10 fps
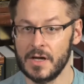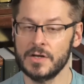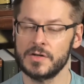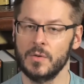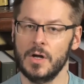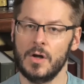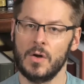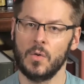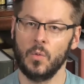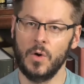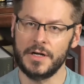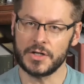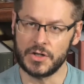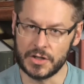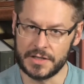So,
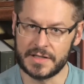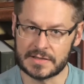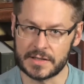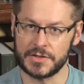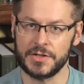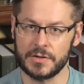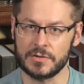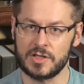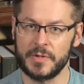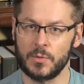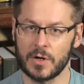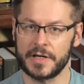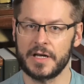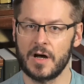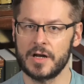what good does it do to be
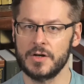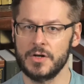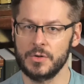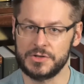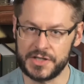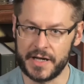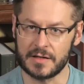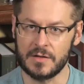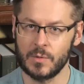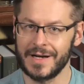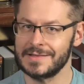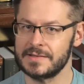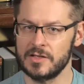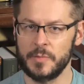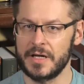working on a new channel when I'd
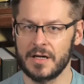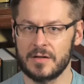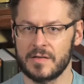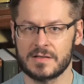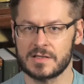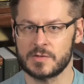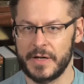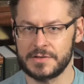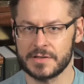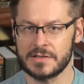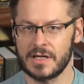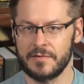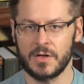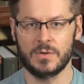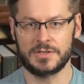still be under the suspensions of
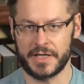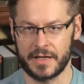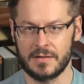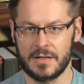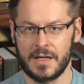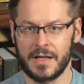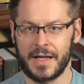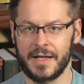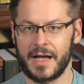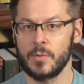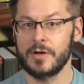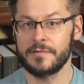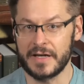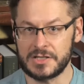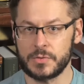the old channel, and I would
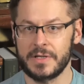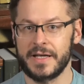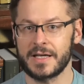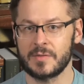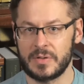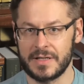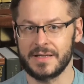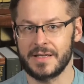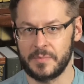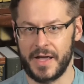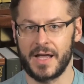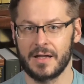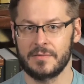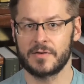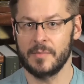eventually get completely
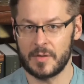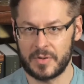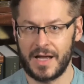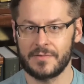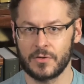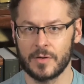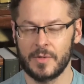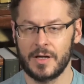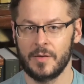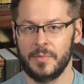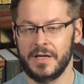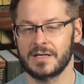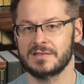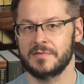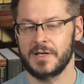banned from the platform
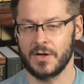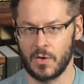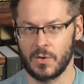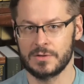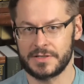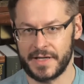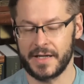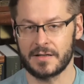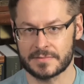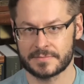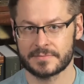because of the old channel?